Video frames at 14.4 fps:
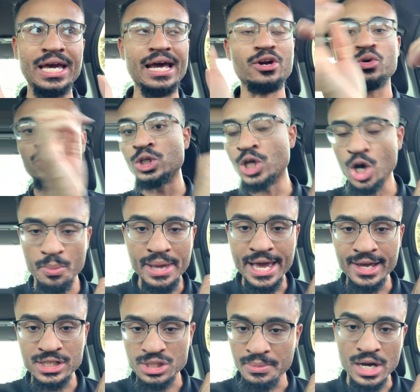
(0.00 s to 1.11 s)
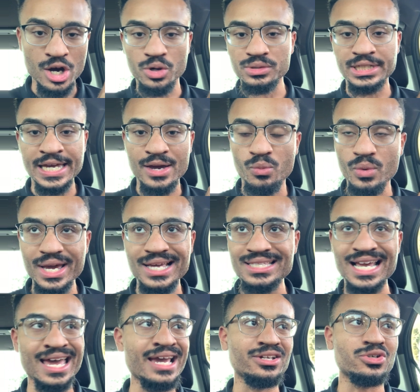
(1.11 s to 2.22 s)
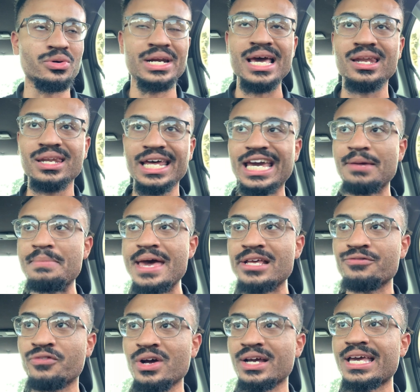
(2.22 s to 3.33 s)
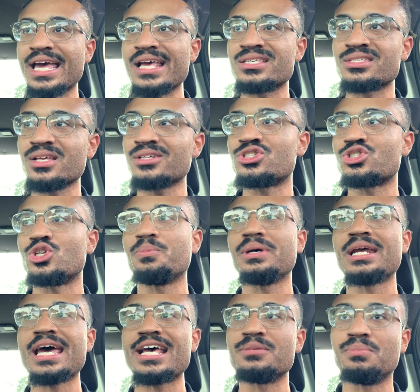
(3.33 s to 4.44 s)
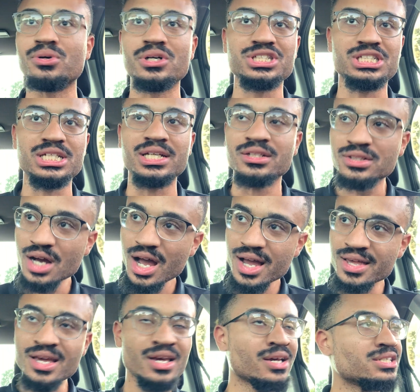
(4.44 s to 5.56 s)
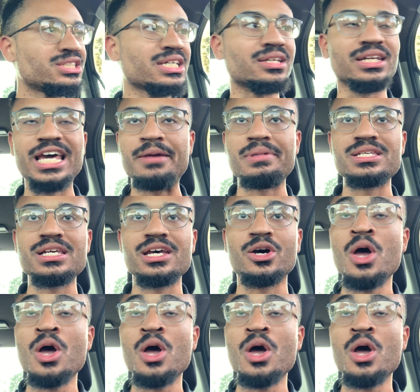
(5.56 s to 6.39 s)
I don't go back to my old damn ways. I hate doing that lame ass, fuck ass, suck, stupid ass bullshit. Shit lame as hell.